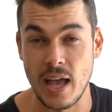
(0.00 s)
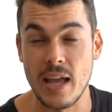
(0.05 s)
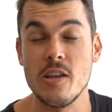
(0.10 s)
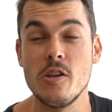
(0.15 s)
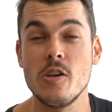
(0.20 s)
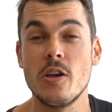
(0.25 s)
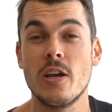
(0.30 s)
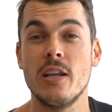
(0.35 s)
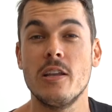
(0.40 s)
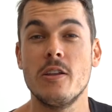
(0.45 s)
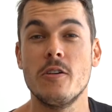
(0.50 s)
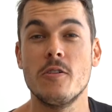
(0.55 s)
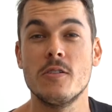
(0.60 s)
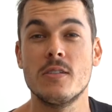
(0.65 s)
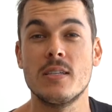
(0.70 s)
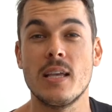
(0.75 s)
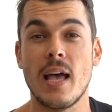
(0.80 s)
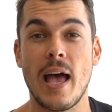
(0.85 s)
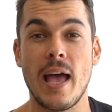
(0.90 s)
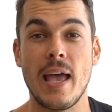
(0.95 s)
and you can
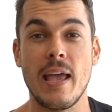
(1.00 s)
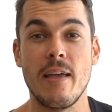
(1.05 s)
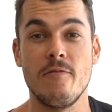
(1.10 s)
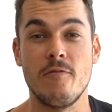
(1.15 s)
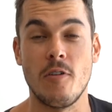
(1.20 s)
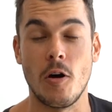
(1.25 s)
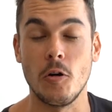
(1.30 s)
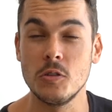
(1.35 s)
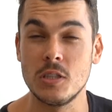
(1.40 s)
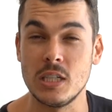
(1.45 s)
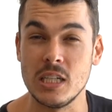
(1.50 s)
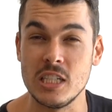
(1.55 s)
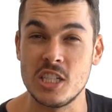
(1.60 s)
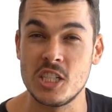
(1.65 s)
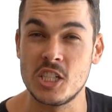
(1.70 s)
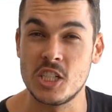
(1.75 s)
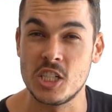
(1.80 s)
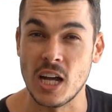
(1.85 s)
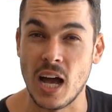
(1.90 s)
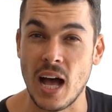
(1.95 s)
use a
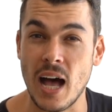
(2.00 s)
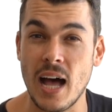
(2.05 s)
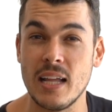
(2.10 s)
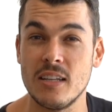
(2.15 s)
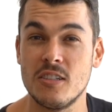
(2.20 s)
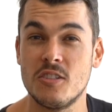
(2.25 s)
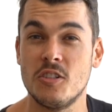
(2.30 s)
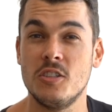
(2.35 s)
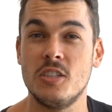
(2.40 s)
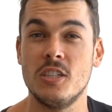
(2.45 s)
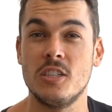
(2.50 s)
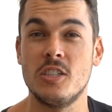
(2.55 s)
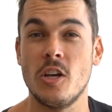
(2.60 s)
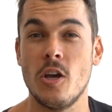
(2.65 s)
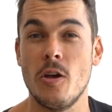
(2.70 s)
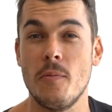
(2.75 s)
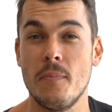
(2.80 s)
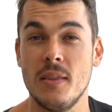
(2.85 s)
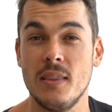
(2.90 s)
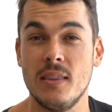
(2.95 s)
voltage chart to
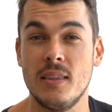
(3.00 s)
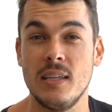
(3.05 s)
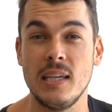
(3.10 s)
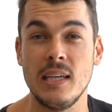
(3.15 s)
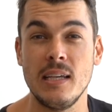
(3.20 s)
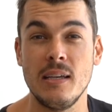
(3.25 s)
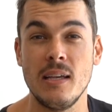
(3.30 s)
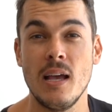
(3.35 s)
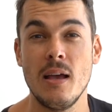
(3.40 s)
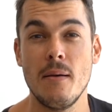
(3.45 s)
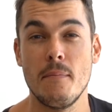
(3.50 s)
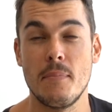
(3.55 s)
determine the